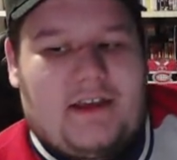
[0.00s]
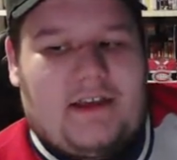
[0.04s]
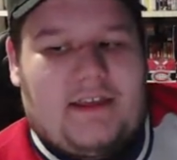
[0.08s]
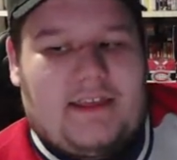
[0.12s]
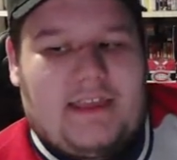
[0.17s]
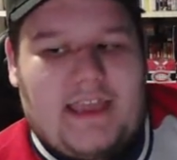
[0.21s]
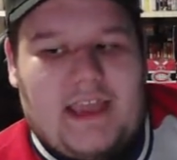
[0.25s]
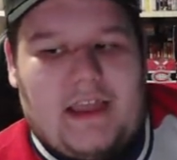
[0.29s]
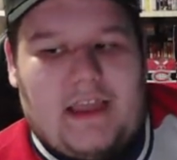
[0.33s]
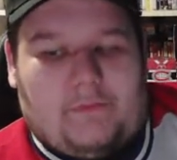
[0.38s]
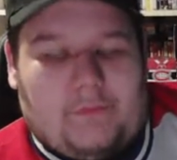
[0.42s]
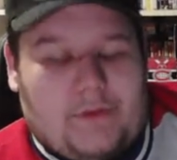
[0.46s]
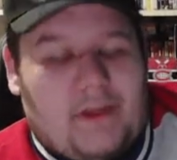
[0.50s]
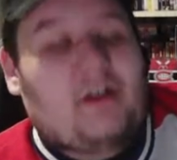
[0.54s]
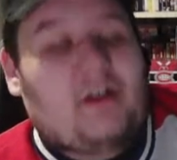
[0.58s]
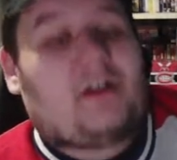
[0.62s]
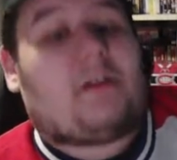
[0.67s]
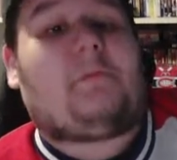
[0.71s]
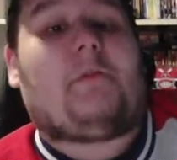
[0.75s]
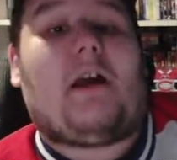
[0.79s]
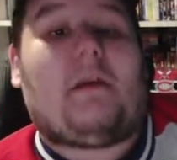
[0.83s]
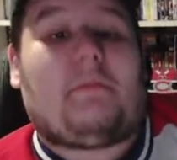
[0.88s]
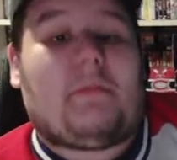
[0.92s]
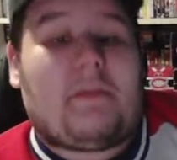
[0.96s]
yeah, we are
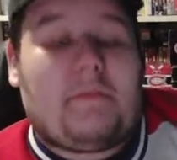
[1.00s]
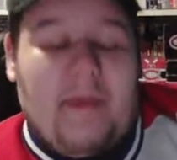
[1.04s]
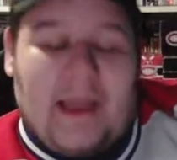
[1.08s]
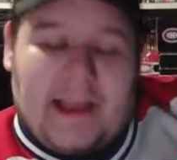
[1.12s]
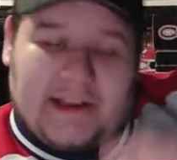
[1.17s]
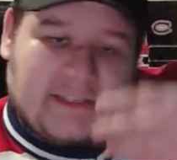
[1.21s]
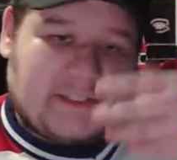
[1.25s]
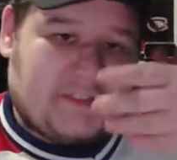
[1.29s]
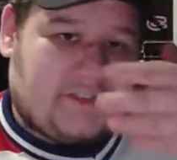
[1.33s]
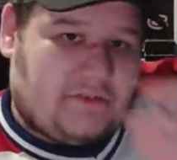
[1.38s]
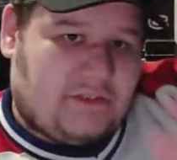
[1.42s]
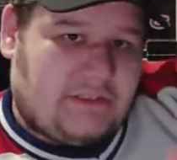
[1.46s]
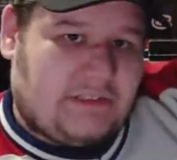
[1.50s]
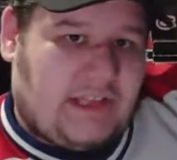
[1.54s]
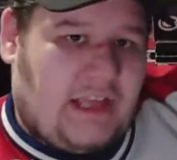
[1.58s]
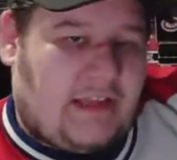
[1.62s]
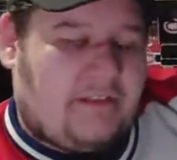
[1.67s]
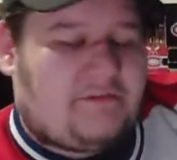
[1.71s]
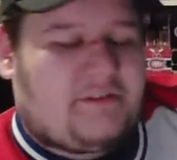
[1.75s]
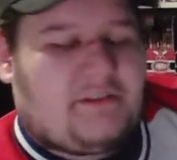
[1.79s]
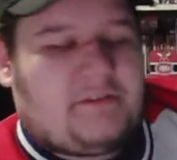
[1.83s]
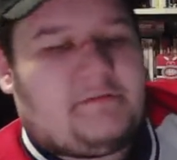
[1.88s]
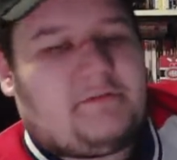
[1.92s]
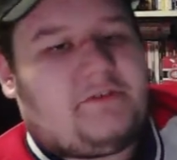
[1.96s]
probably back to doing
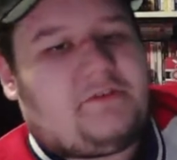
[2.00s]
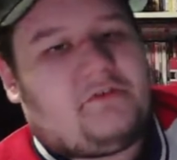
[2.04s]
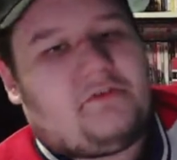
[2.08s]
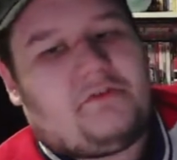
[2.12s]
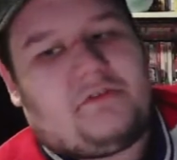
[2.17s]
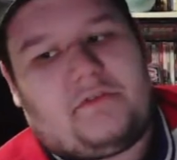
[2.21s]
live streams